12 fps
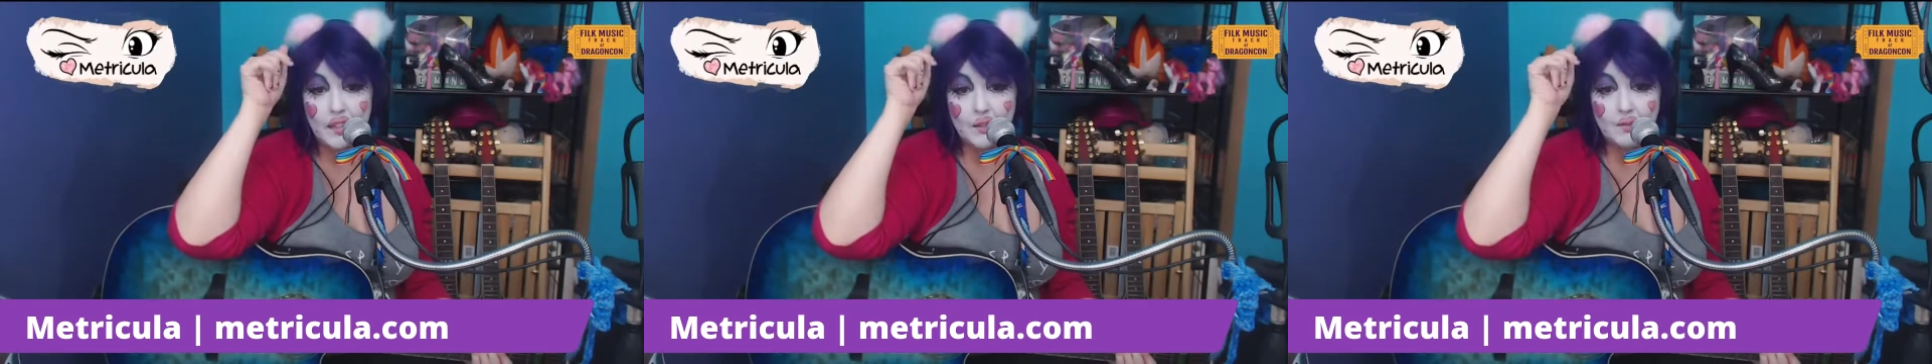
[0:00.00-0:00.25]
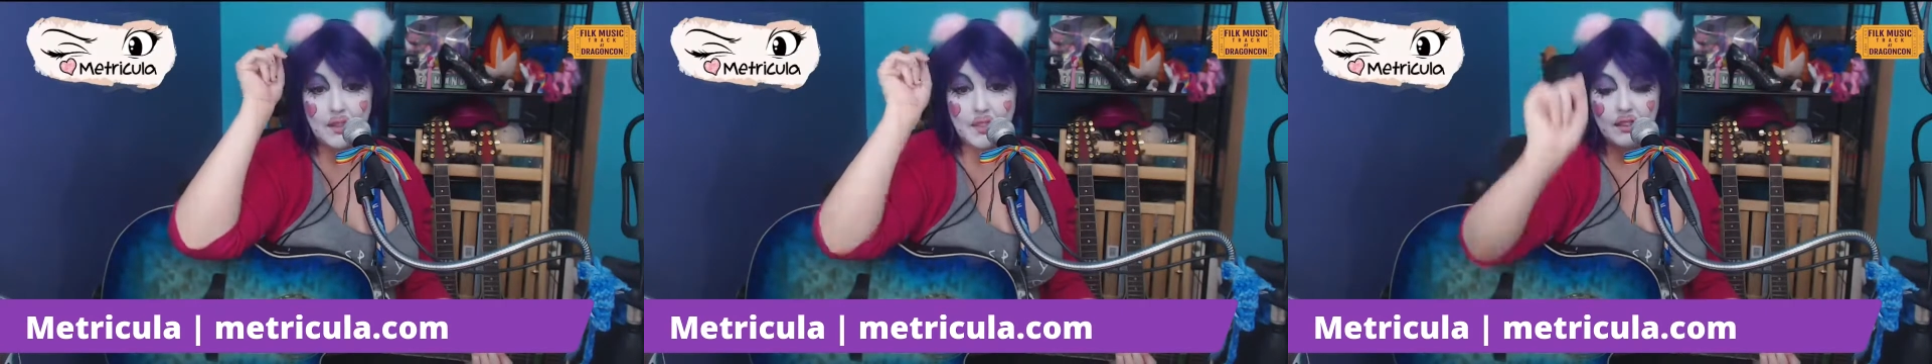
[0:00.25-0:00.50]

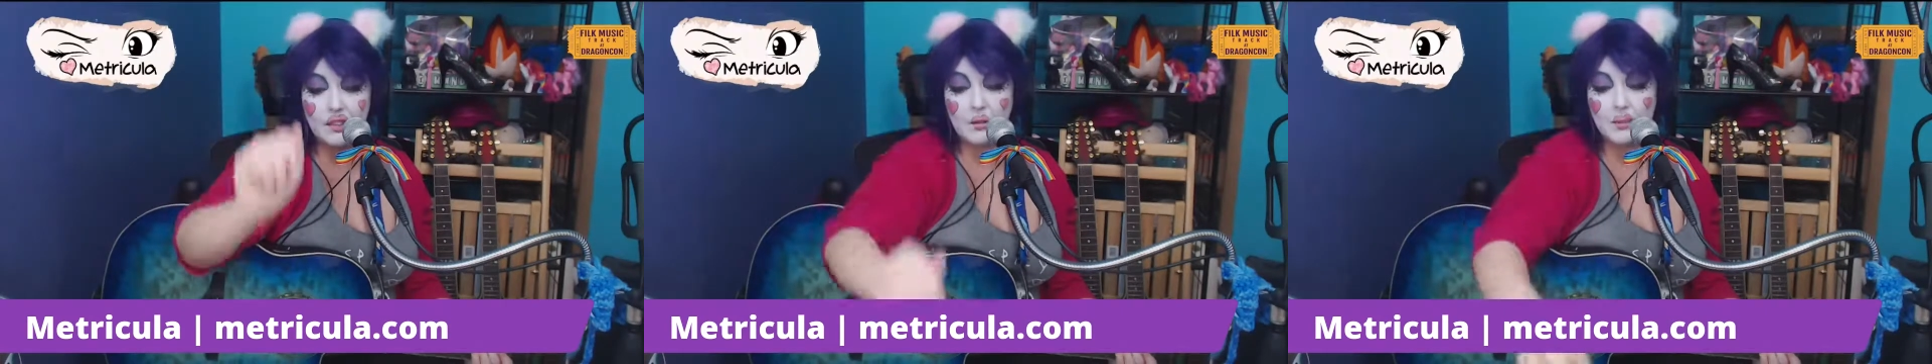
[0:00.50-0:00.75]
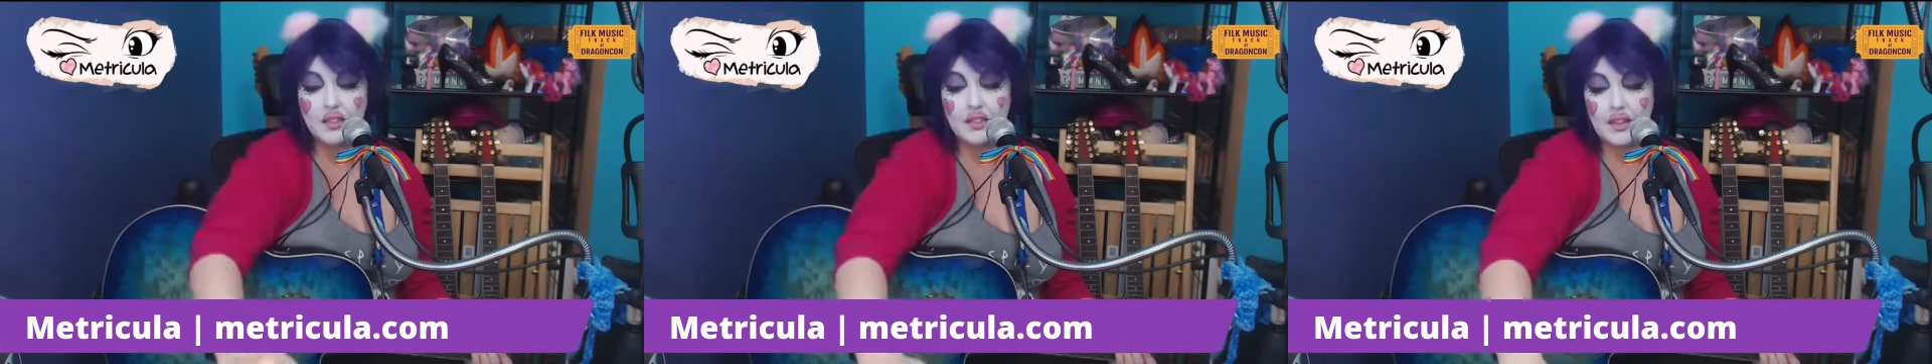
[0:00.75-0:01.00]
I'm feeling a
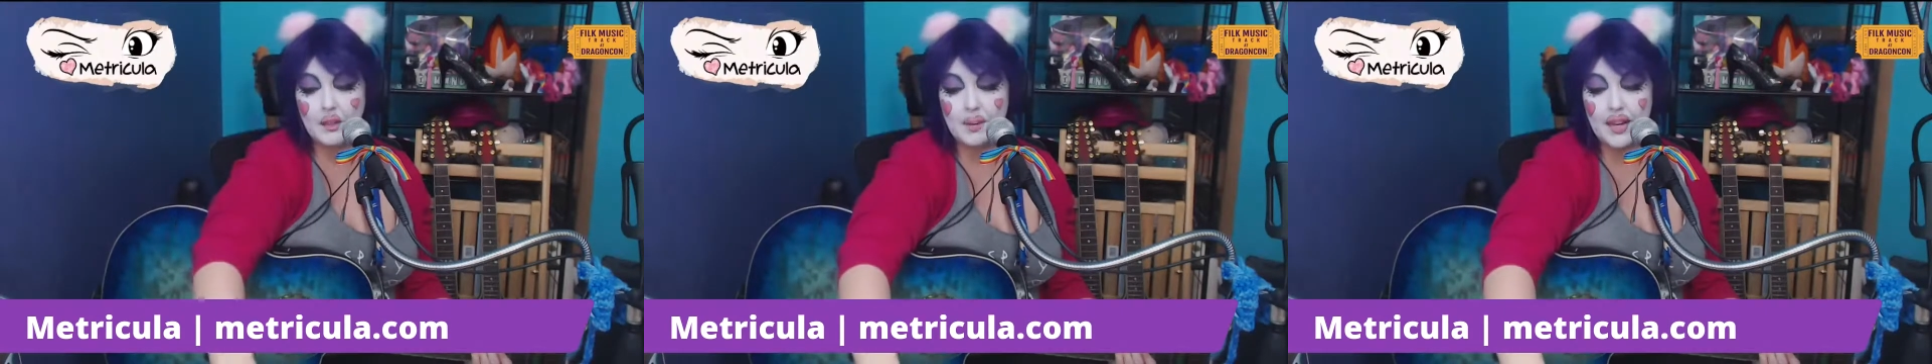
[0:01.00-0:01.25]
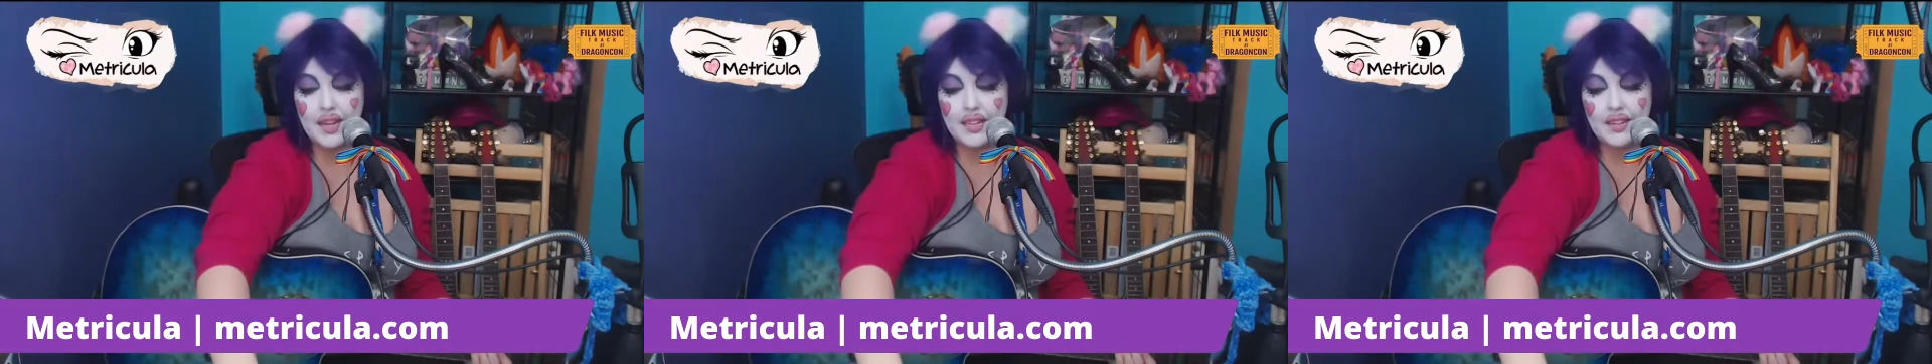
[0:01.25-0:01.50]
little bit
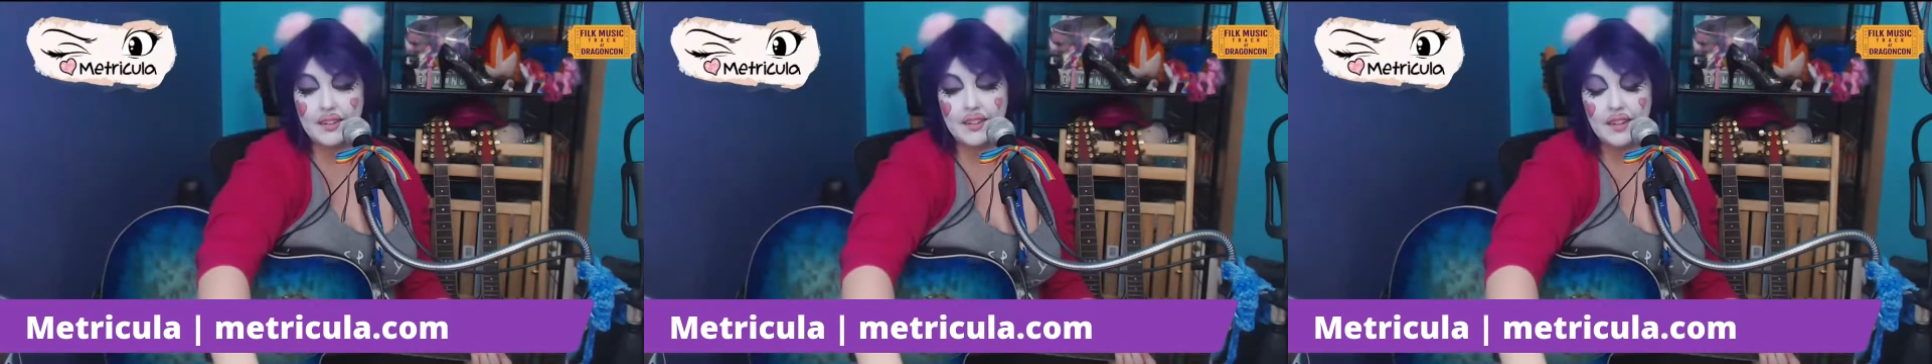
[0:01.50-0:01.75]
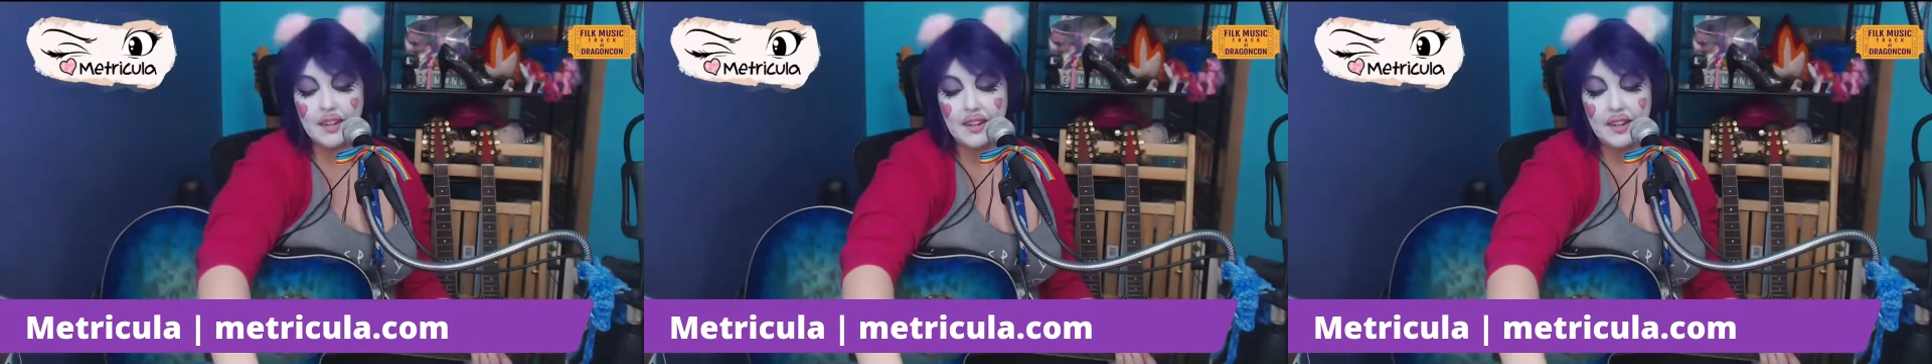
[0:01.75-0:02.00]
lullaby here.